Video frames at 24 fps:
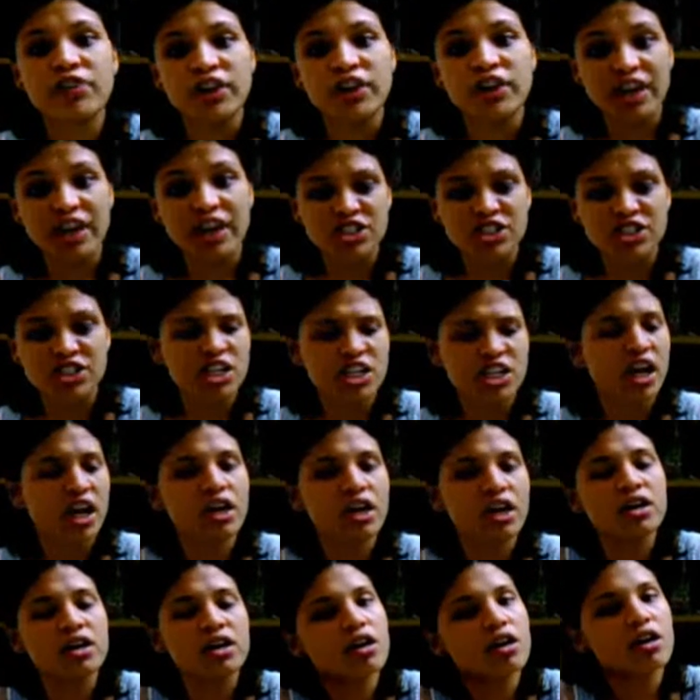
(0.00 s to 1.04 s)
industry
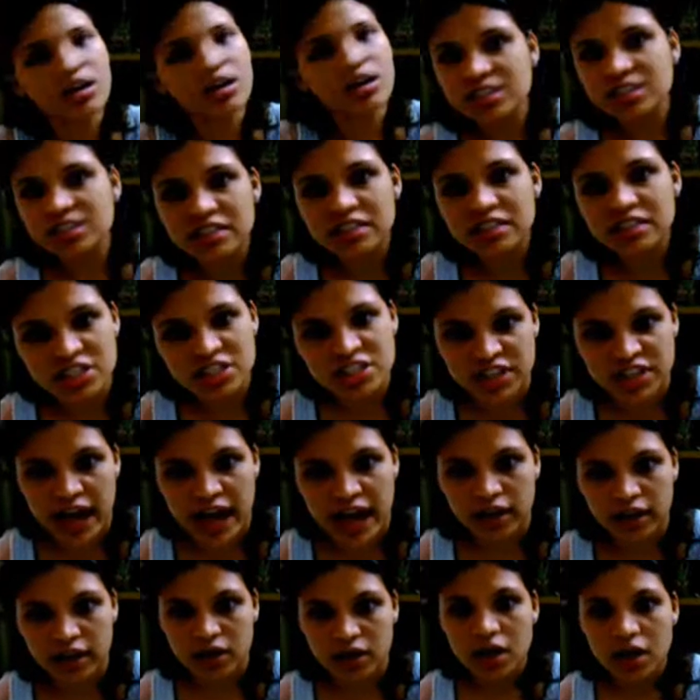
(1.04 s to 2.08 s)
across the
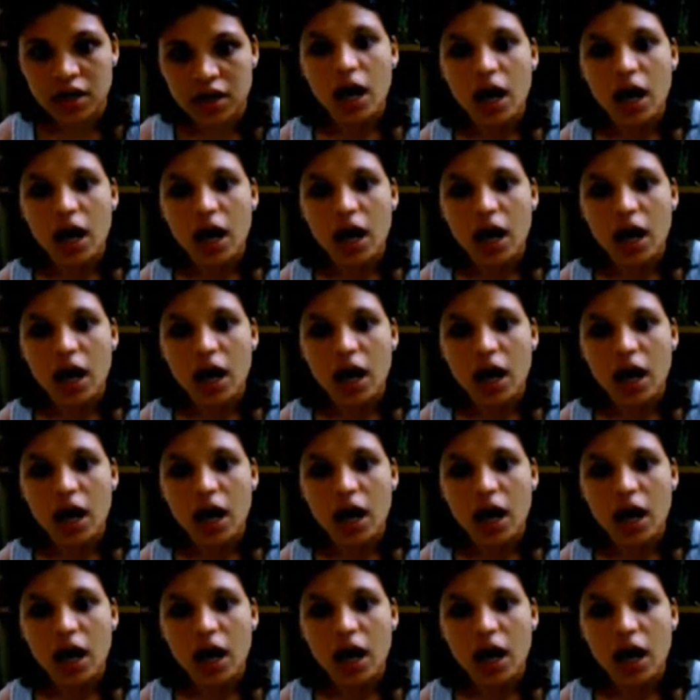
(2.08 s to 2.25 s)
stack.